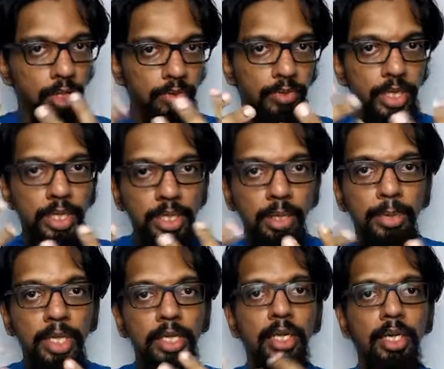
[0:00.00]
sort of
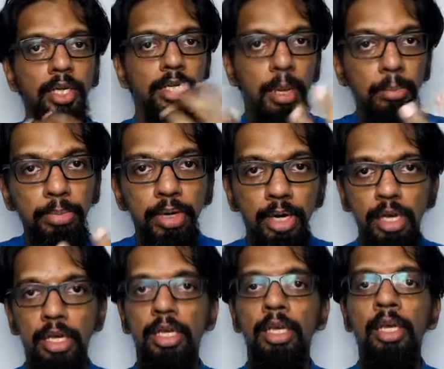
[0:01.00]
intermediary
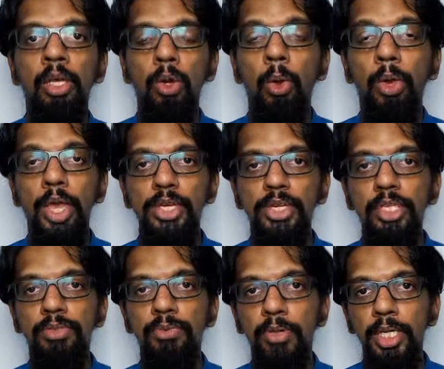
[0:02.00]
temporary
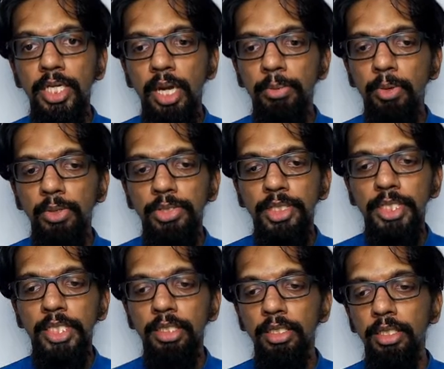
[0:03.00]
locations for data
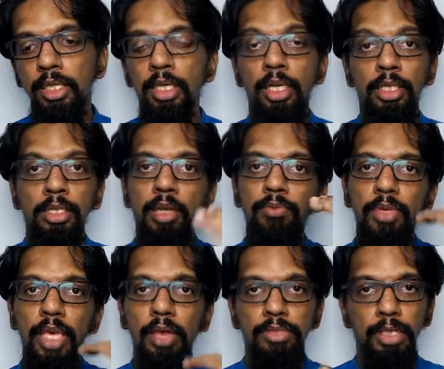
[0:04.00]
processing. Then
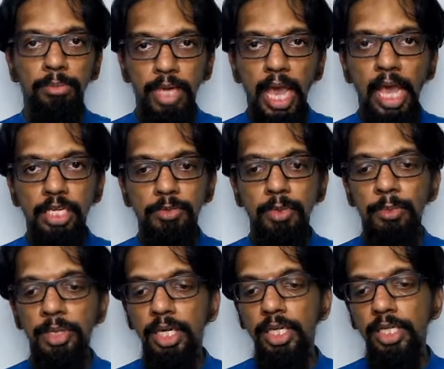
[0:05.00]
we have some cache
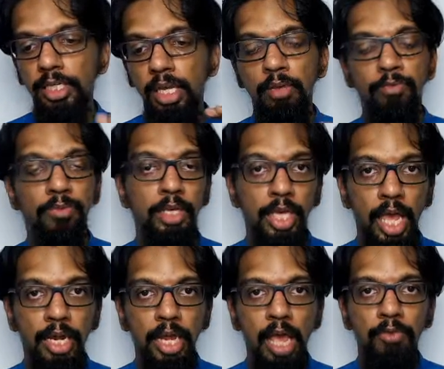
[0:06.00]
memories. We
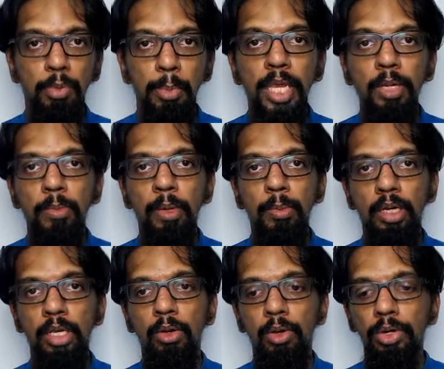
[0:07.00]
can have a main
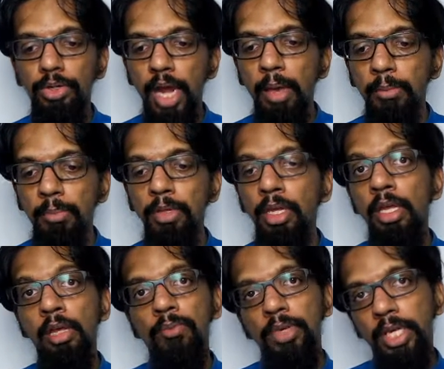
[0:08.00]
memory or a RAM.
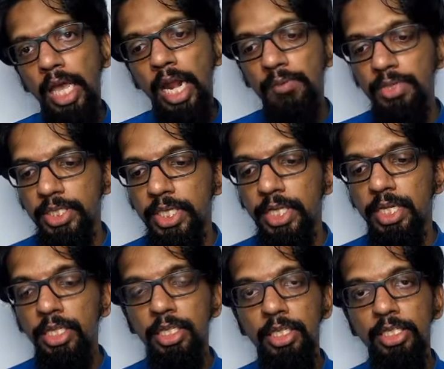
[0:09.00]
We can have a
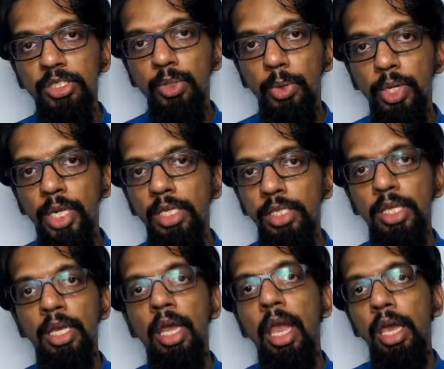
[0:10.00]
secondary storage,
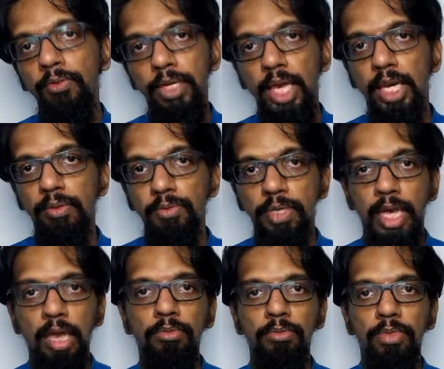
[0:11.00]
and we can even
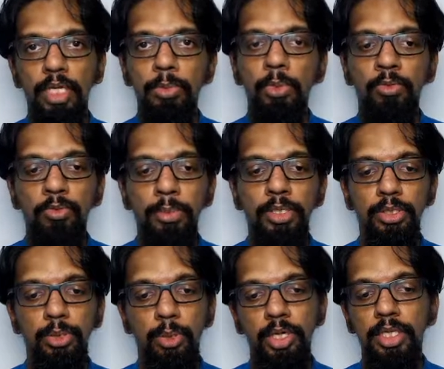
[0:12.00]
have removable
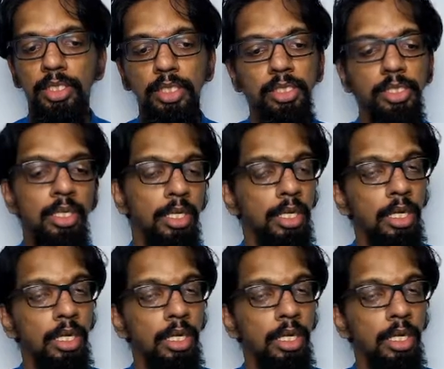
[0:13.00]
storages